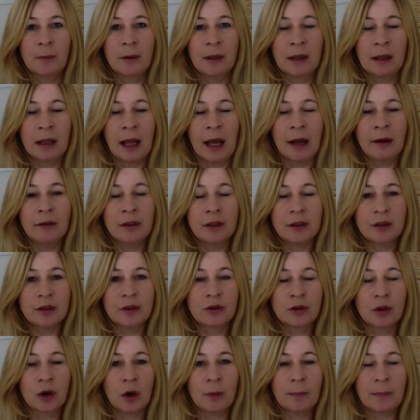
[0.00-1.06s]
allowing it to
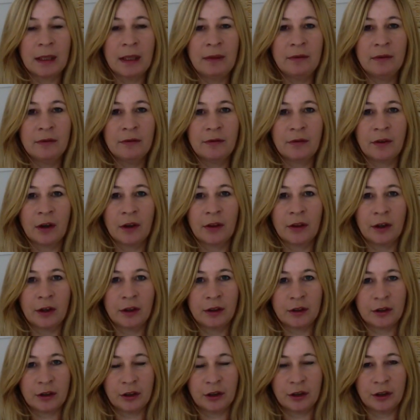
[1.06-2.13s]
drop even further
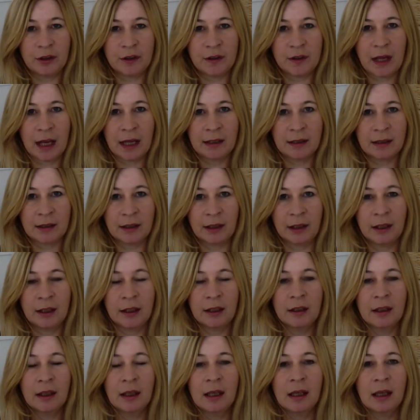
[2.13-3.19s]
into your centre
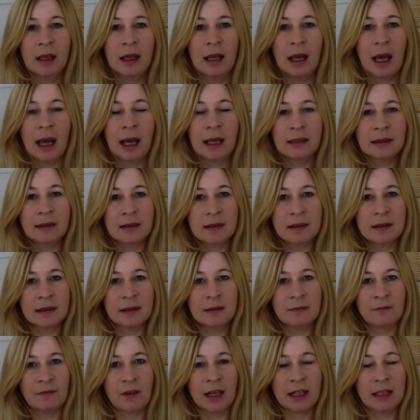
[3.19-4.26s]
and
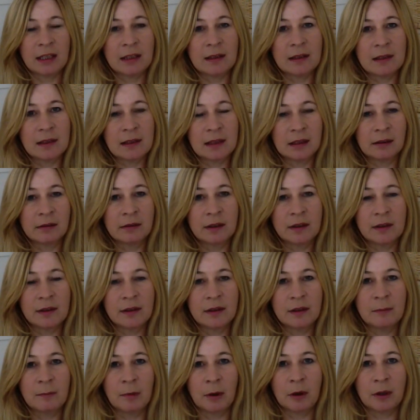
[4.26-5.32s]
finding stillness in
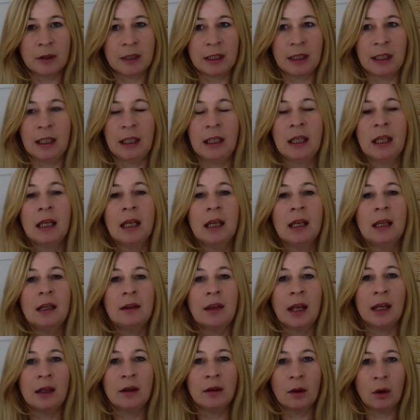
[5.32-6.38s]
the body,
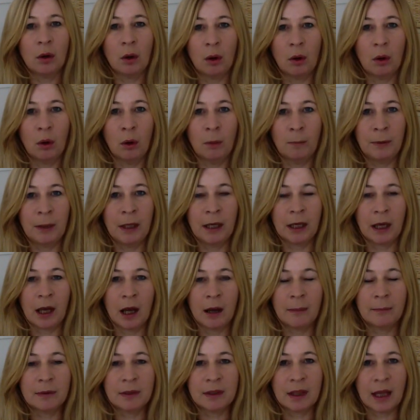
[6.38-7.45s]
then opening
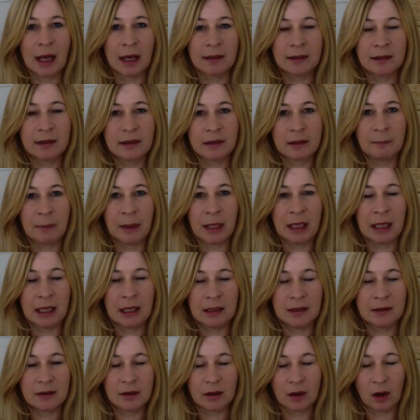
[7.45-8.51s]
up to that
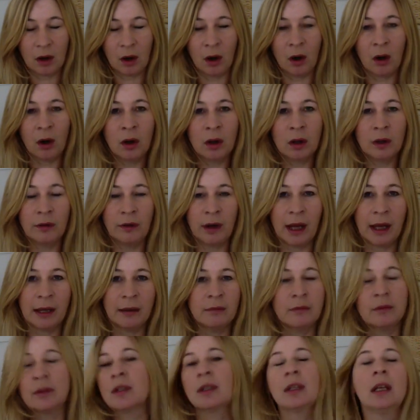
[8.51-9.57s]
space all
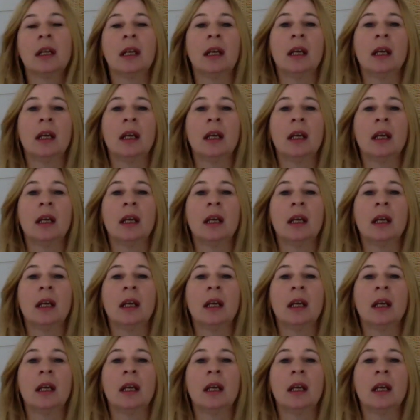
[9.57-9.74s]
around.